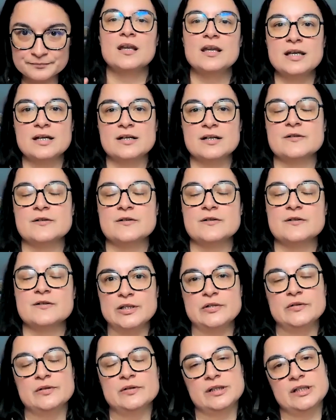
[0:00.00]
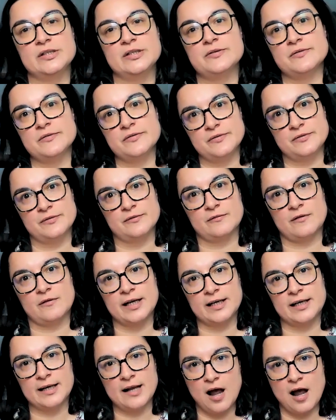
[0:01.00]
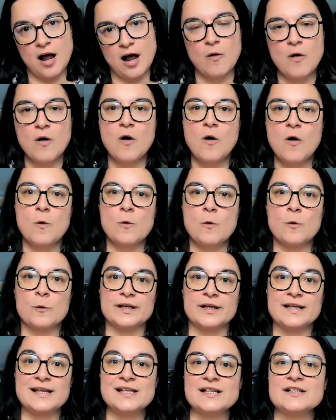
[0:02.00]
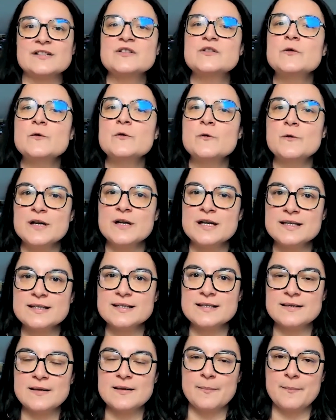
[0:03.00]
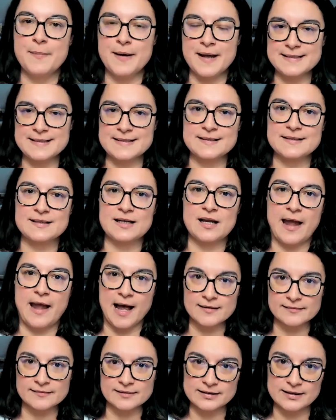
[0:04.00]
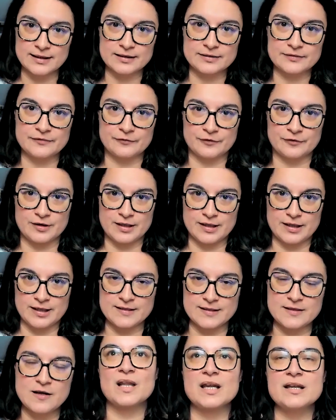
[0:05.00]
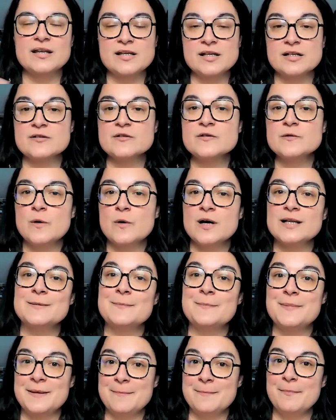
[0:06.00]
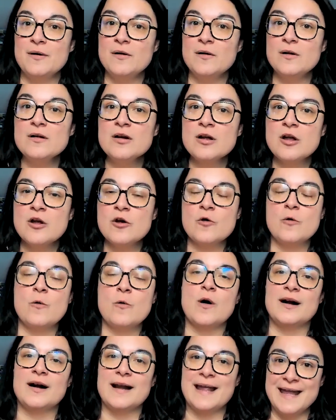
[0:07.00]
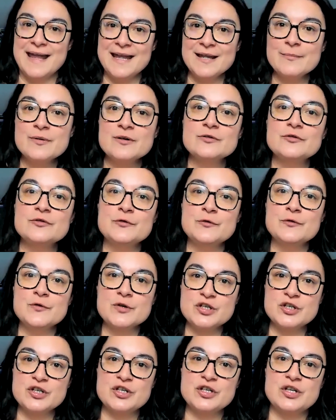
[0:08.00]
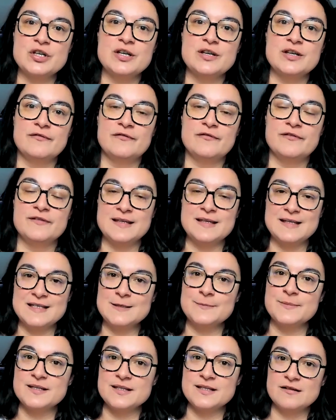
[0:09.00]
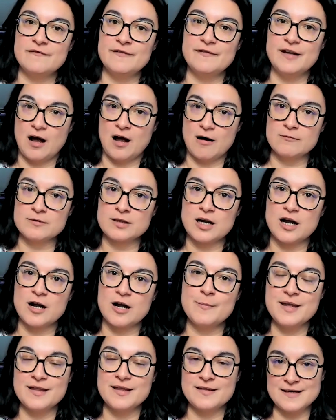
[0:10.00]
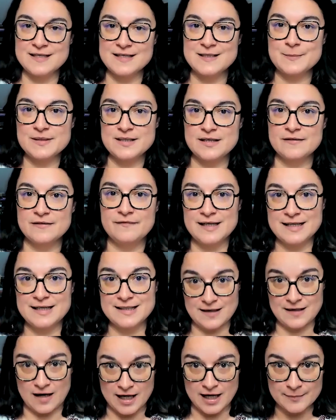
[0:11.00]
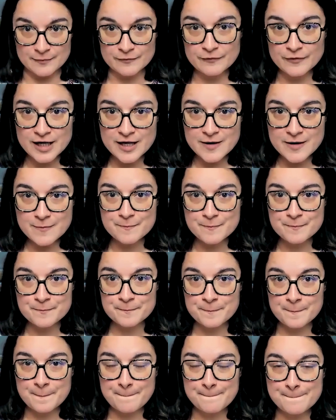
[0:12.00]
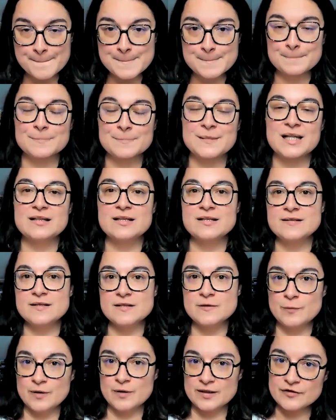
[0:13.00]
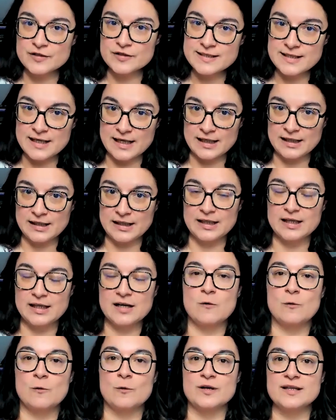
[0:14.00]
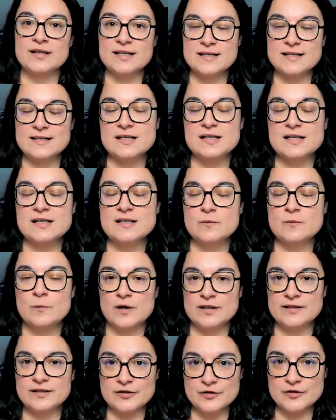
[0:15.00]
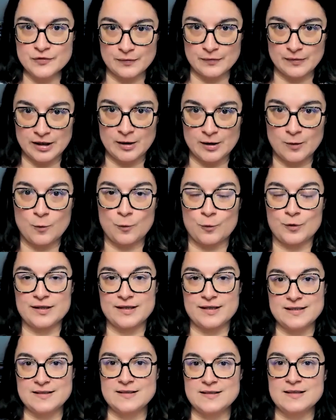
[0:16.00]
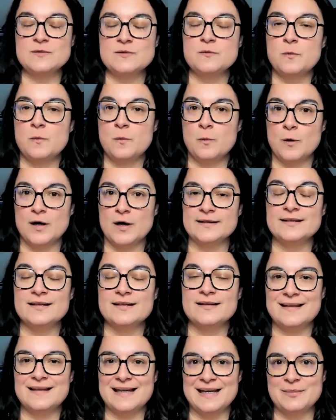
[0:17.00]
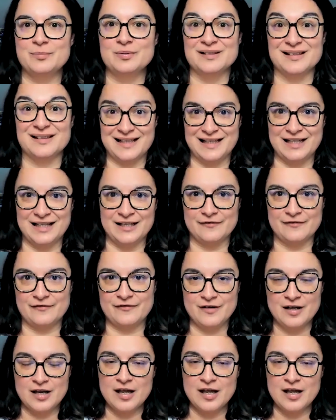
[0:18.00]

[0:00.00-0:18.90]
Here's what you need to do right now. Or here's who is the best candidate for this. Here's what people who are able to achieve this specific outcome in this specific time frame, this is what they're saying, or this is what they're doing, or this is what they believe.